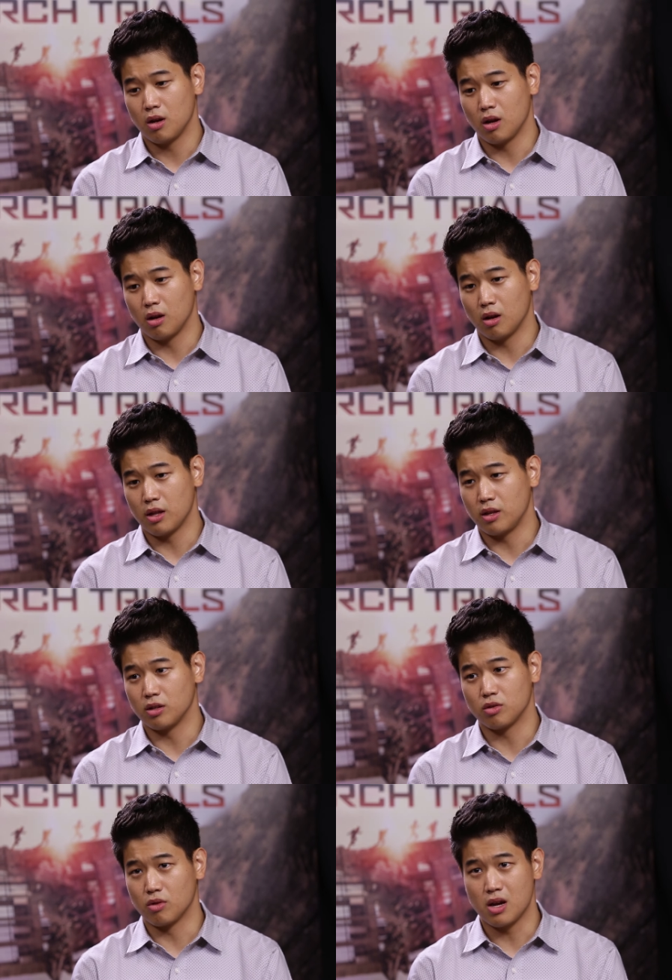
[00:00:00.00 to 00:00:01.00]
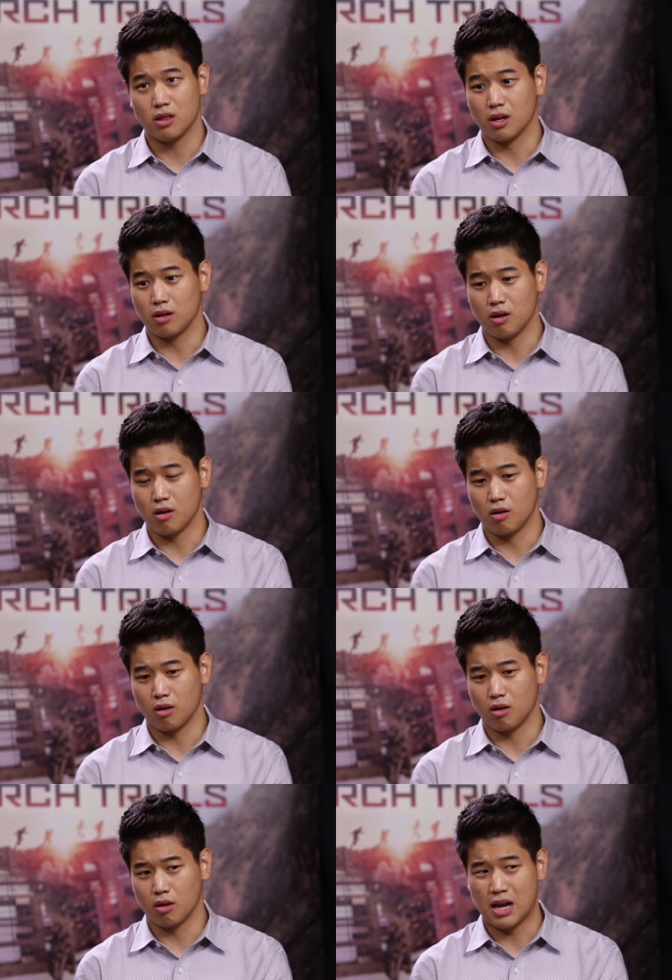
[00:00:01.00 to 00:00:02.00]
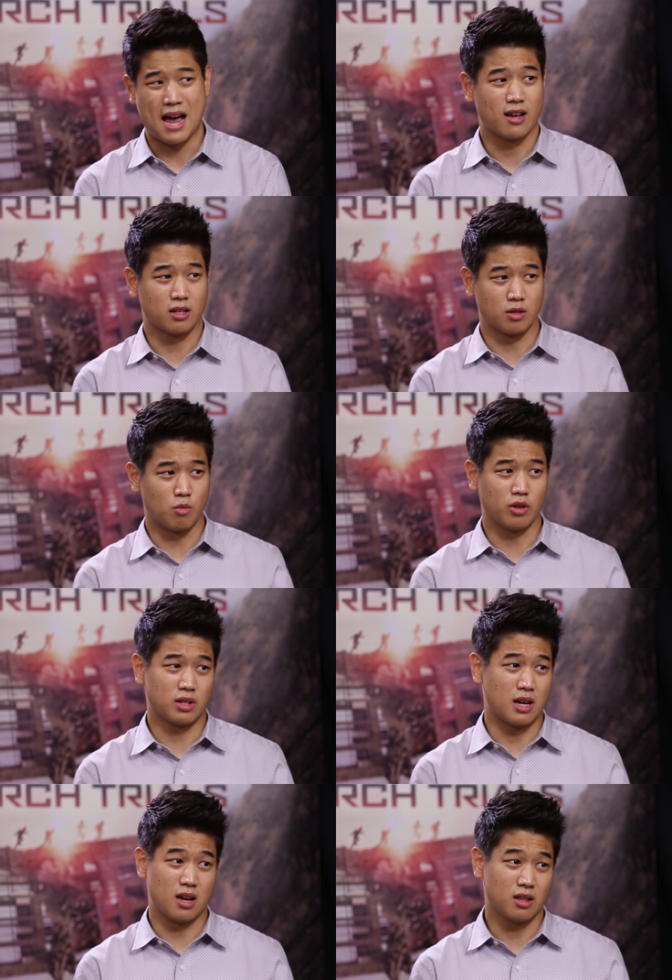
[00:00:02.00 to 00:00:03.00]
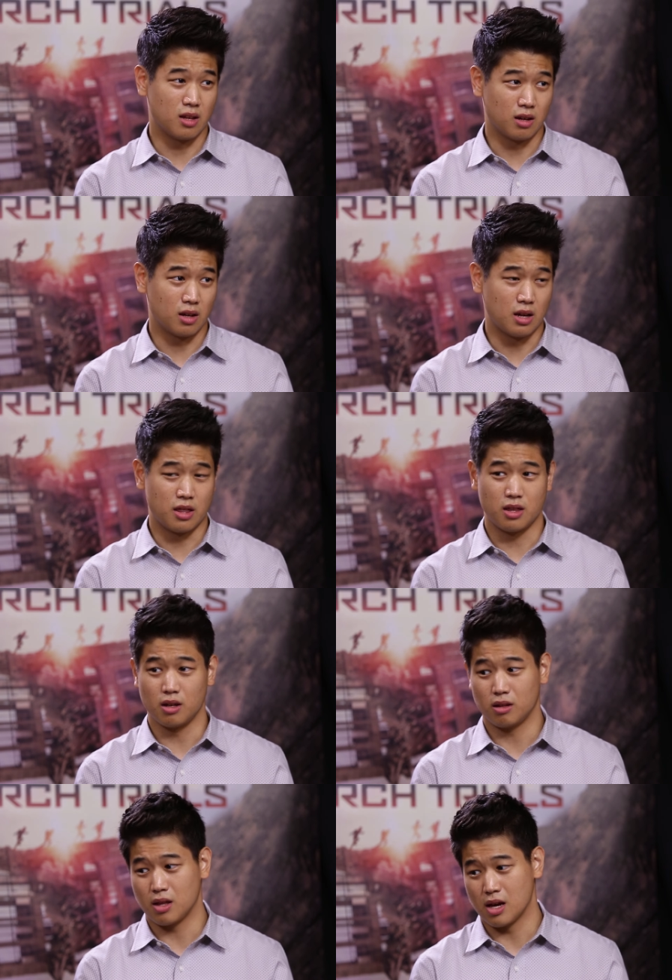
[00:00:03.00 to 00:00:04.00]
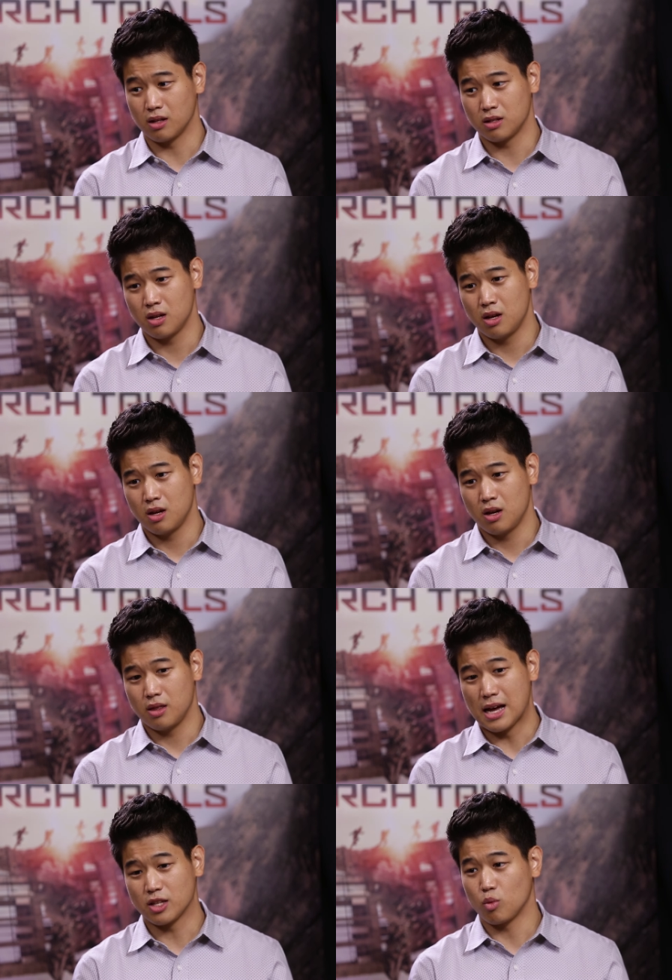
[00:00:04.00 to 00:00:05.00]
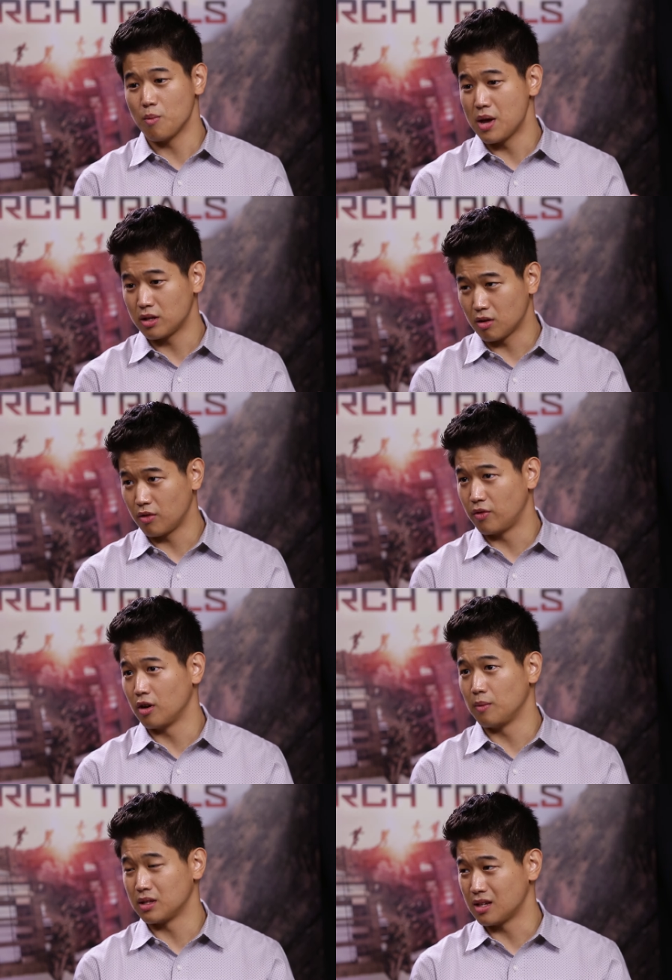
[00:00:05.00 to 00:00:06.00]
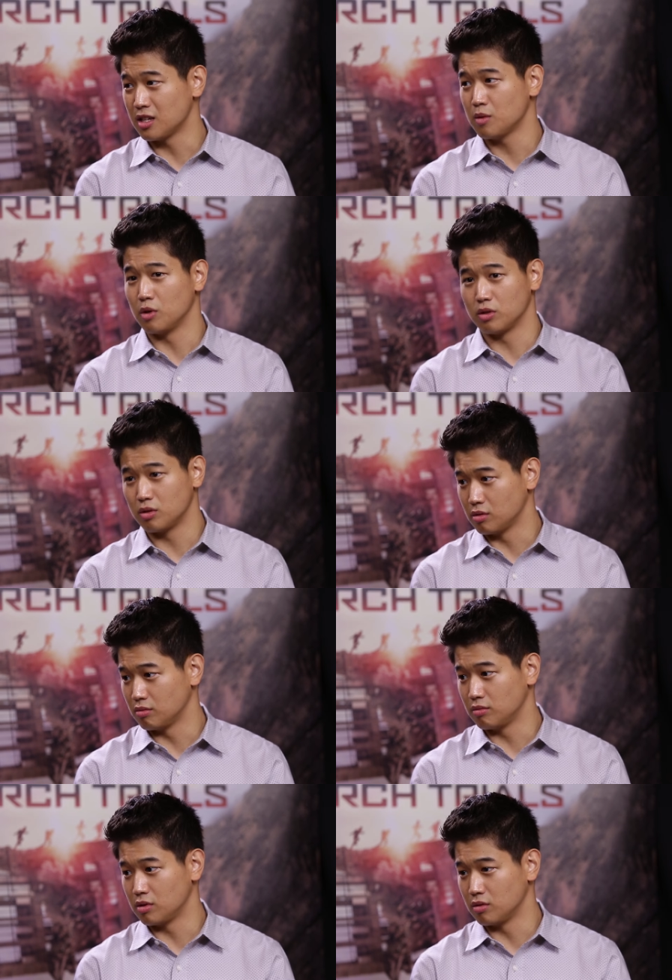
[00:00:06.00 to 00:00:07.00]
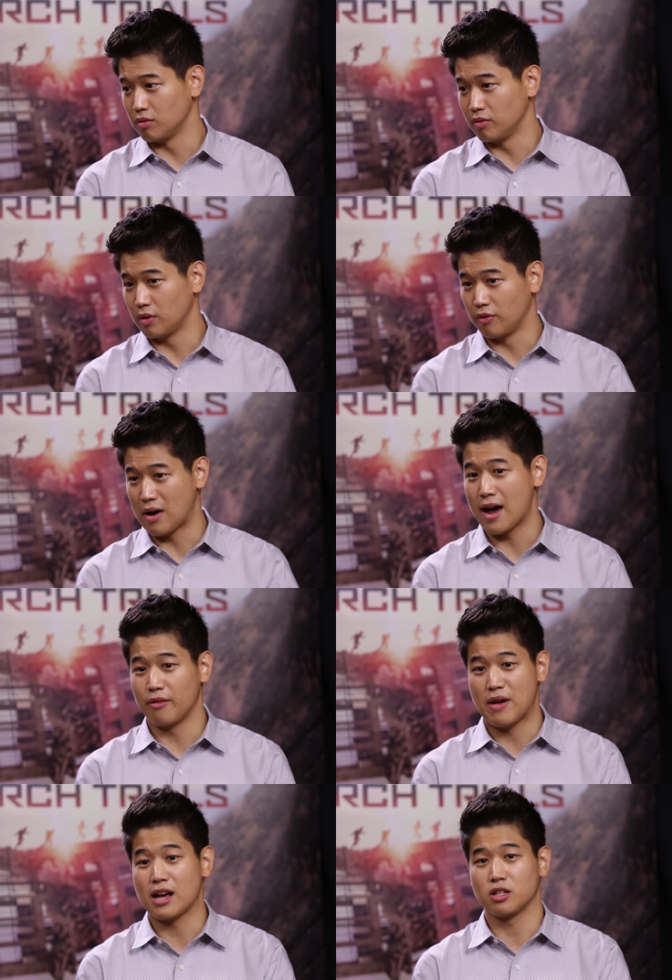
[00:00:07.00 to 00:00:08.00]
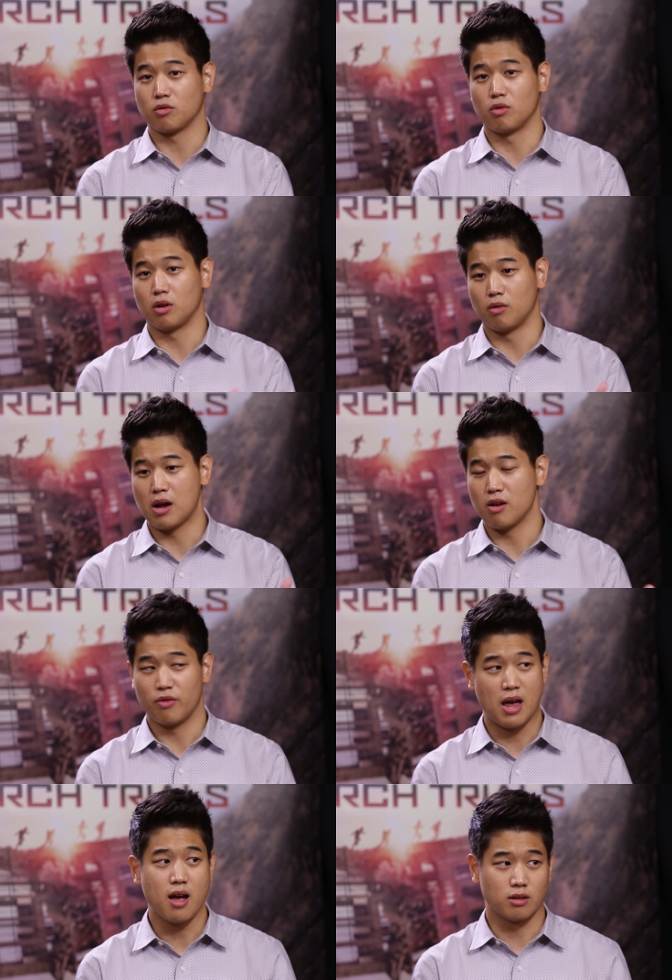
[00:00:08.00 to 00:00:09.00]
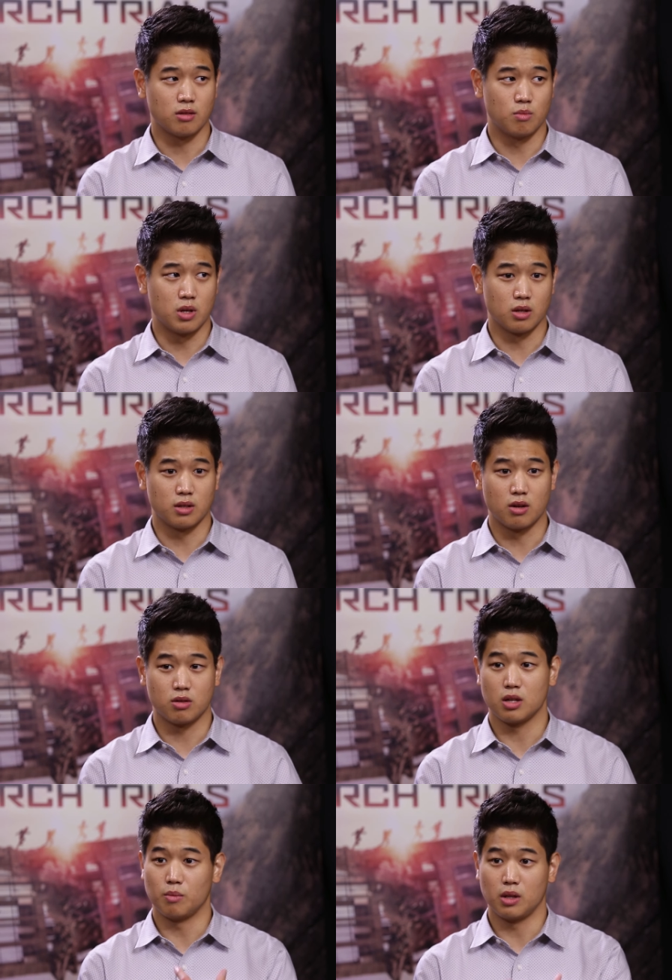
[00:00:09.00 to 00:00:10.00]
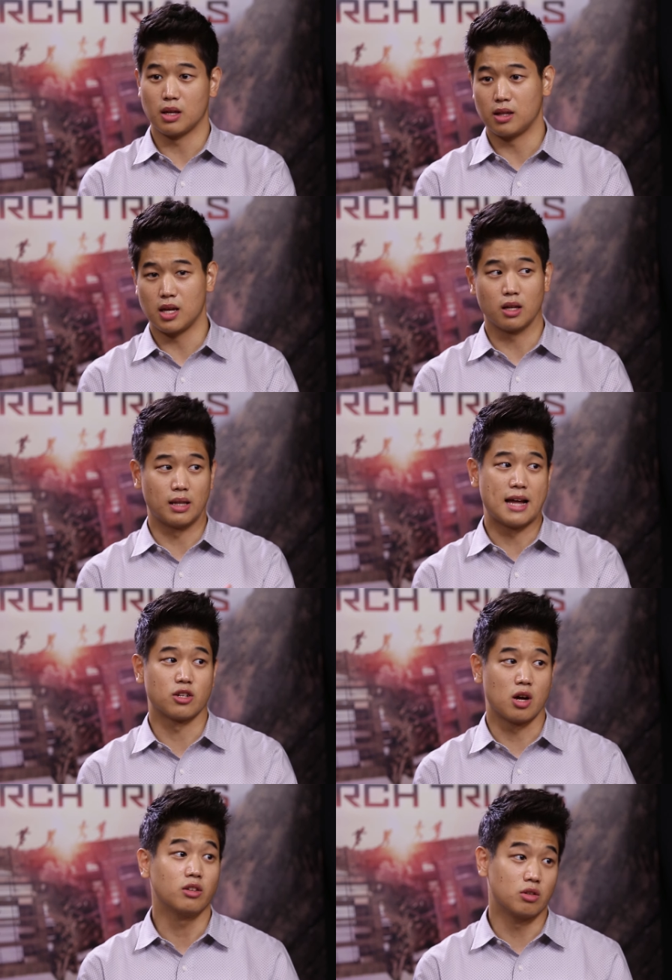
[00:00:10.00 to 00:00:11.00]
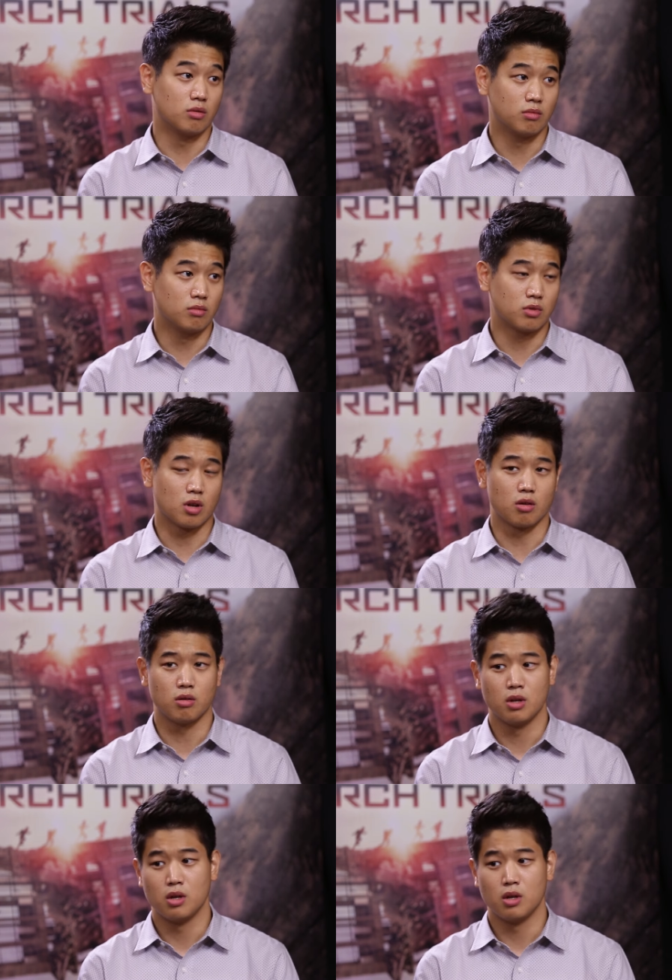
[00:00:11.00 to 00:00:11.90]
and I think it's great that our, our cast is multi-ethnic, and I think that that's what makes our film accessible mm-hmm. to, to a vast array of fans because there's something that they can latch onto. So,